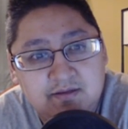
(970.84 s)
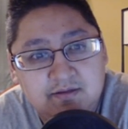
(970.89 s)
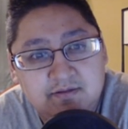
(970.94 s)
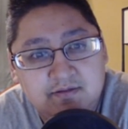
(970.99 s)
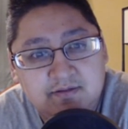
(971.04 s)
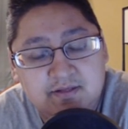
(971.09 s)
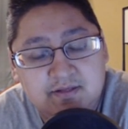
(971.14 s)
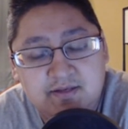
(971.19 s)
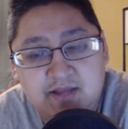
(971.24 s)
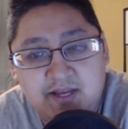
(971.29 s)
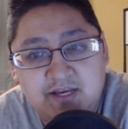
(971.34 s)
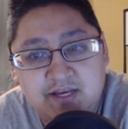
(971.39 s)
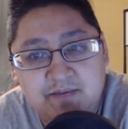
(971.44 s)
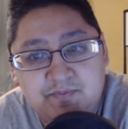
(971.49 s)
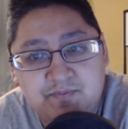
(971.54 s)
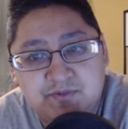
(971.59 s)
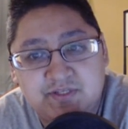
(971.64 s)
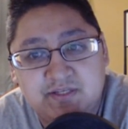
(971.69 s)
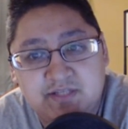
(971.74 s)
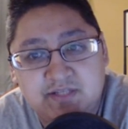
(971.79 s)
The
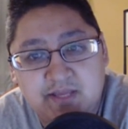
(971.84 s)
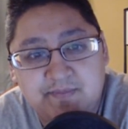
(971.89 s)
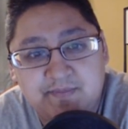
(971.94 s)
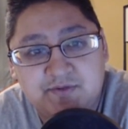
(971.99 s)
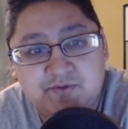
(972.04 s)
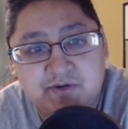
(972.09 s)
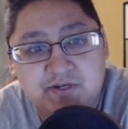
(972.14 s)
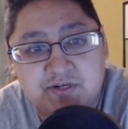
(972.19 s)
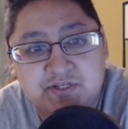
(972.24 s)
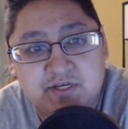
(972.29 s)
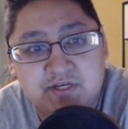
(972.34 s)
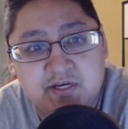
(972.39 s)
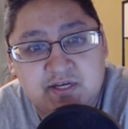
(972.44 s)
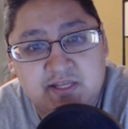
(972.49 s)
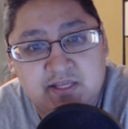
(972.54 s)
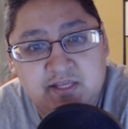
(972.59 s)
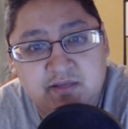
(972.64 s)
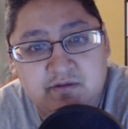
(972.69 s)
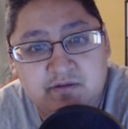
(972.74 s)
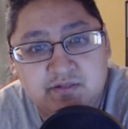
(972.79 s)
90% damage reduction in
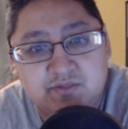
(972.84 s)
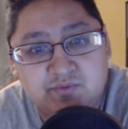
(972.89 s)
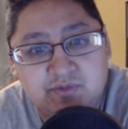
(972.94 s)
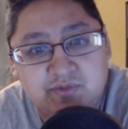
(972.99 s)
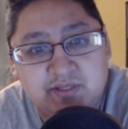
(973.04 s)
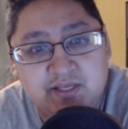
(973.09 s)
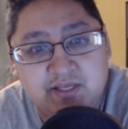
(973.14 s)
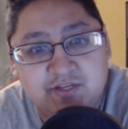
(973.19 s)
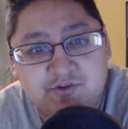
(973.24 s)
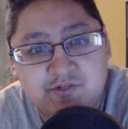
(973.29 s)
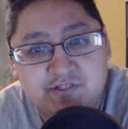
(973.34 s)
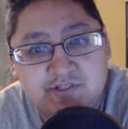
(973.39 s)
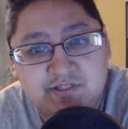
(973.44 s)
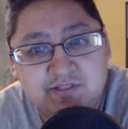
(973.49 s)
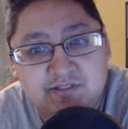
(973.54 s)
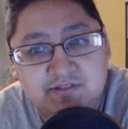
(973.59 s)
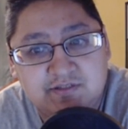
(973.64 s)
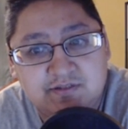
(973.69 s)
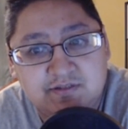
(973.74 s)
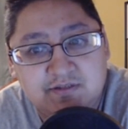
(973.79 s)
heal is really
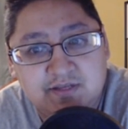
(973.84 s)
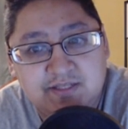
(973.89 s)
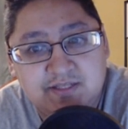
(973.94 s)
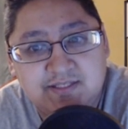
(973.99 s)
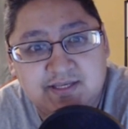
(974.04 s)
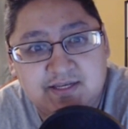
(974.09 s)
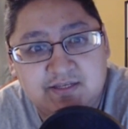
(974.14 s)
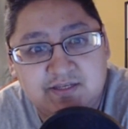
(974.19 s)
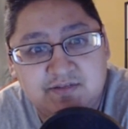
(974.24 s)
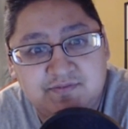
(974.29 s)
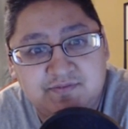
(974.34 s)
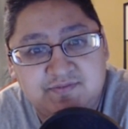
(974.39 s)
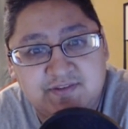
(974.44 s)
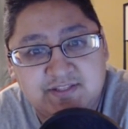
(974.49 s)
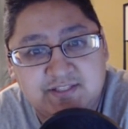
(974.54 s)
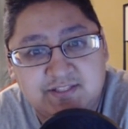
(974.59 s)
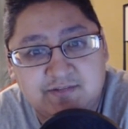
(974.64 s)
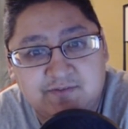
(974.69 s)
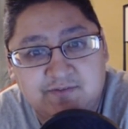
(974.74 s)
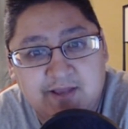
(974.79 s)
interesting. He's like a
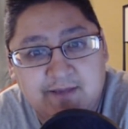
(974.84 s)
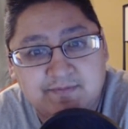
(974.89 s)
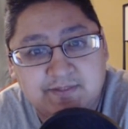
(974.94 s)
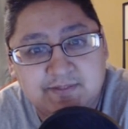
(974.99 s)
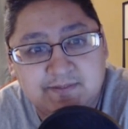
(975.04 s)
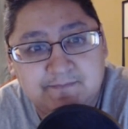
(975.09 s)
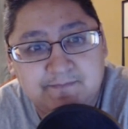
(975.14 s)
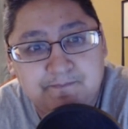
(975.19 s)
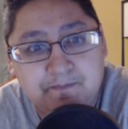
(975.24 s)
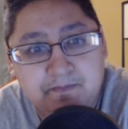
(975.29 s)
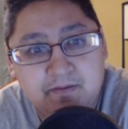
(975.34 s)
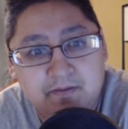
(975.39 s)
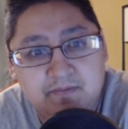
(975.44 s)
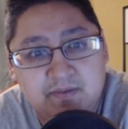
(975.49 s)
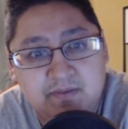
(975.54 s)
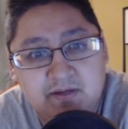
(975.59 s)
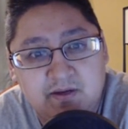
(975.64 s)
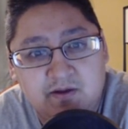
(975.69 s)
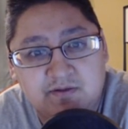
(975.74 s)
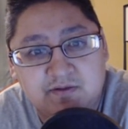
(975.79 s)
defensive captain, and
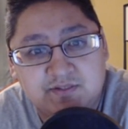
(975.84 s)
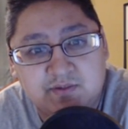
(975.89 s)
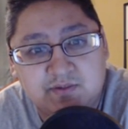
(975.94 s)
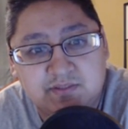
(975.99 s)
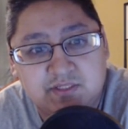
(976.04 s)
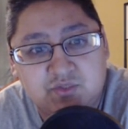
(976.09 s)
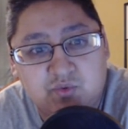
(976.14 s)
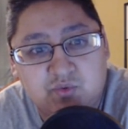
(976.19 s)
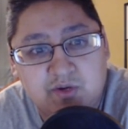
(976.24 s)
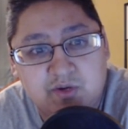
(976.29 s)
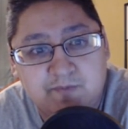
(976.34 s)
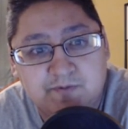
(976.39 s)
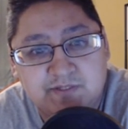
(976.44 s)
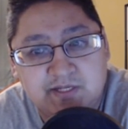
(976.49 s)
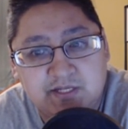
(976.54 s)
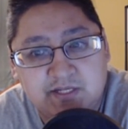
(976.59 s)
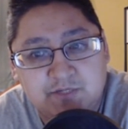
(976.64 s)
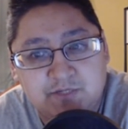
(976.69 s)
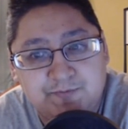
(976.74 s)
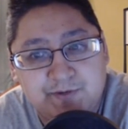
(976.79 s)
then he also has a 20%
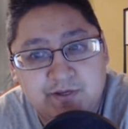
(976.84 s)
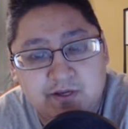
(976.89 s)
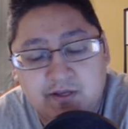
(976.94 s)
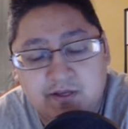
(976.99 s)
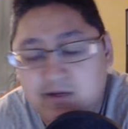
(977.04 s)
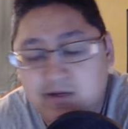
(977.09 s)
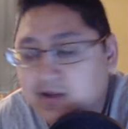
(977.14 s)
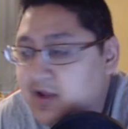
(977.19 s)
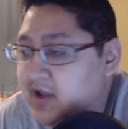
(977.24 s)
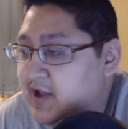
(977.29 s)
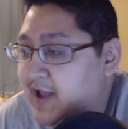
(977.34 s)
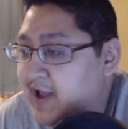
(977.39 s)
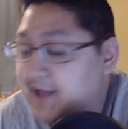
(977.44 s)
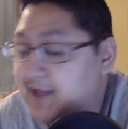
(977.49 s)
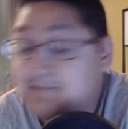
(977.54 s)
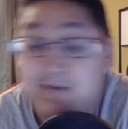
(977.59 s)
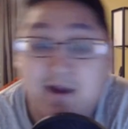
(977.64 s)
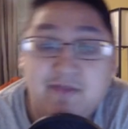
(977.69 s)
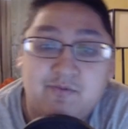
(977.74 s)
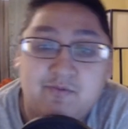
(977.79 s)
HP cut.
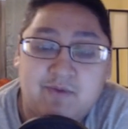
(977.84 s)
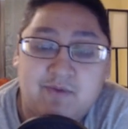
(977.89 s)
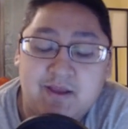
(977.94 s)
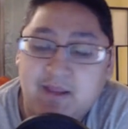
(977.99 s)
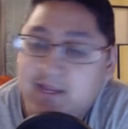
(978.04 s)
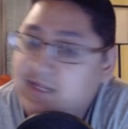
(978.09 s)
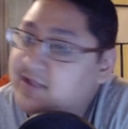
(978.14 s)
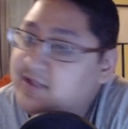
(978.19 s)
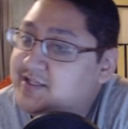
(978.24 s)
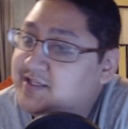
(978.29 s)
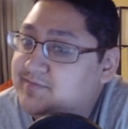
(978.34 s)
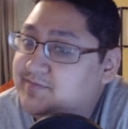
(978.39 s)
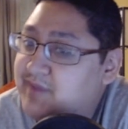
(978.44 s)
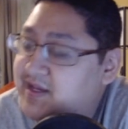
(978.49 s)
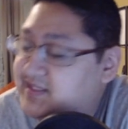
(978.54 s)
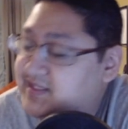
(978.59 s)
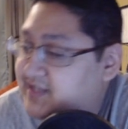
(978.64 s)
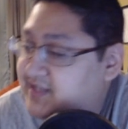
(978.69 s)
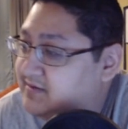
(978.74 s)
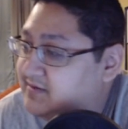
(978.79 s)
And by the way, this
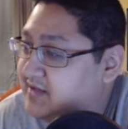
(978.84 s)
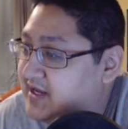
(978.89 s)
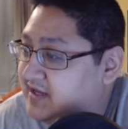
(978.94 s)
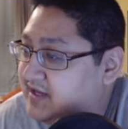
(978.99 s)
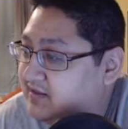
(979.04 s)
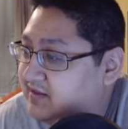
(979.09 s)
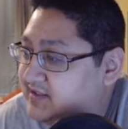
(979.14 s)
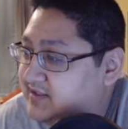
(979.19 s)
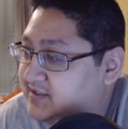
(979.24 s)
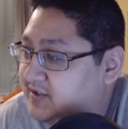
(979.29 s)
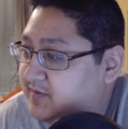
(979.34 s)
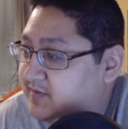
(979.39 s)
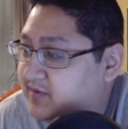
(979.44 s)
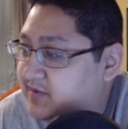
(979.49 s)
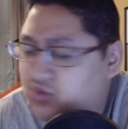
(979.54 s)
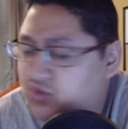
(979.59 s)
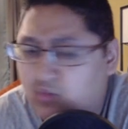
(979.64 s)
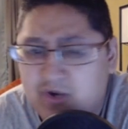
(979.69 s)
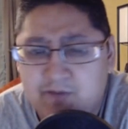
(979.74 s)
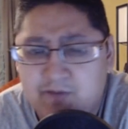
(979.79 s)
may sound lackluster, but
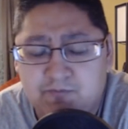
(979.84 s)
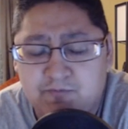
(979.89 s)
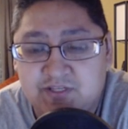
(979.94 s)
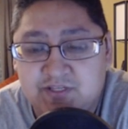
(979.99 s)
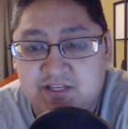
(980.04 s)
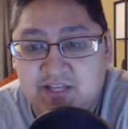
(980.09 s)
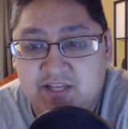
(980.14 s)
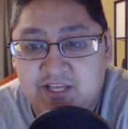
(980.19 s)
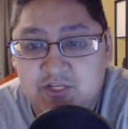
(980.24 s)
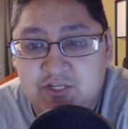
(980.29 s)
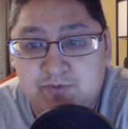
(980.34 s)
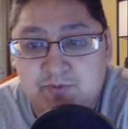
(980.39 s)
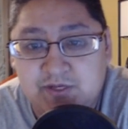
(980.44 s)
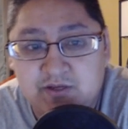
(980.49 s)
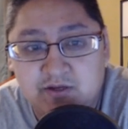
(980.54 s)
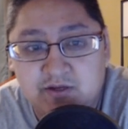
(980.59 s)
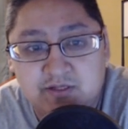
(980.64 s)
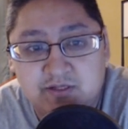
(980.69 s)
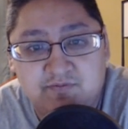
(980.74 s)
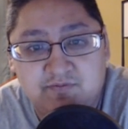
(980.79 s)
20% HP
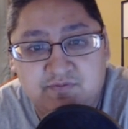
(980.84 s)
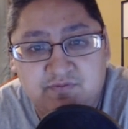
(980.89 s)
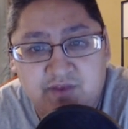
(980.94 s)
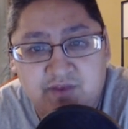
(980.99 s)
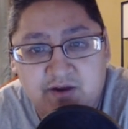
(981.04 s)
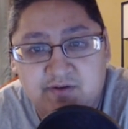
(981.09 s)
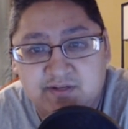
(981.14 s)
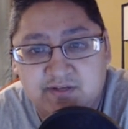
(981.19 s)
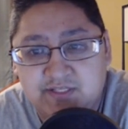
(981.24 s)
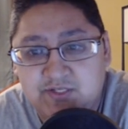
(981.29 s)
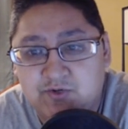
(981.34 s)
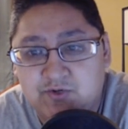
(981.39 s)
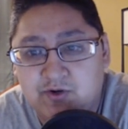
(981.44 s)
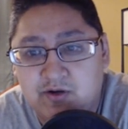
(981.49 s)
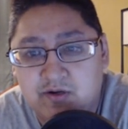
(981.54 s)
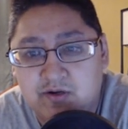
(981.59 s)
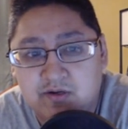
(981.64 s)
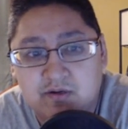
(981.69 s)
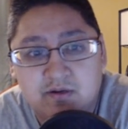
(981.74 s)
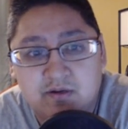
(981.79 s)
cut is very strong.